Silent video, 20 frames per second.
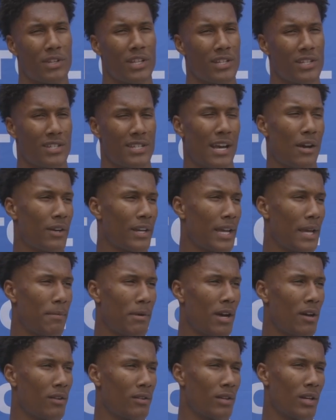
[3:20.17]
really just how it came
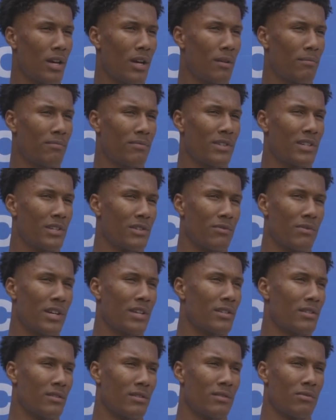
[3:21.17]
out. Um,
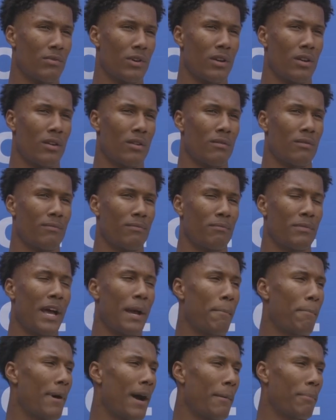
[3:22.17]
situations where,
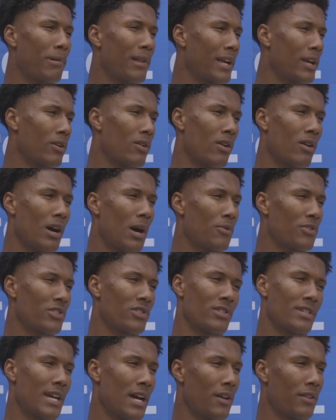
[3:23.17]
by play call, I was
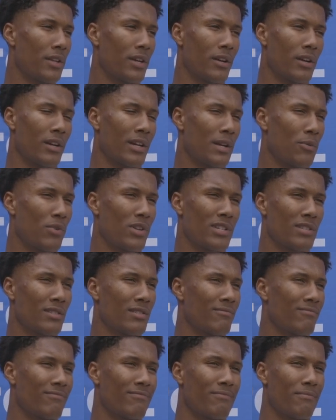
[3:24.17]
just down there. It
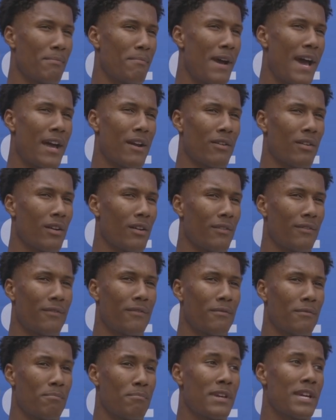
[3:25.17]
wasn't a matter of
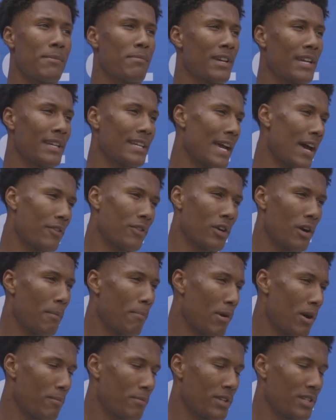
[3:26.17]
me being down there on
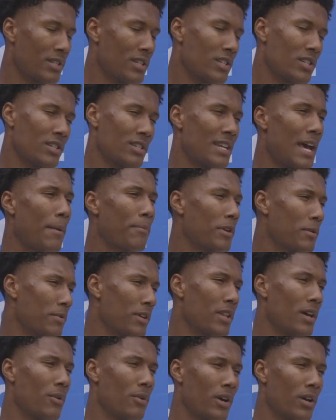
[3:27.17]
purpose. It just happened to
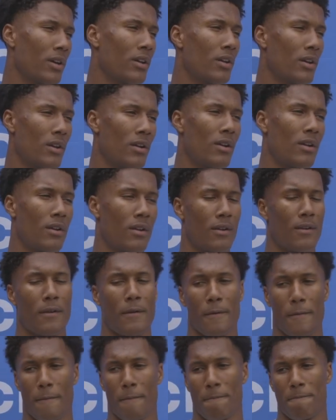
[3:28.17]
be that way.
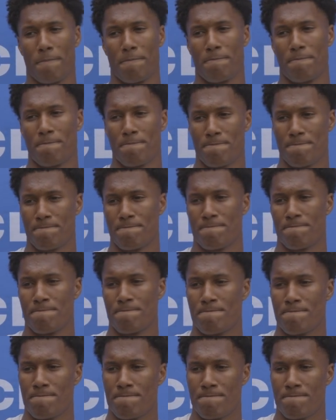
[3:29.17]
What have you heard about playing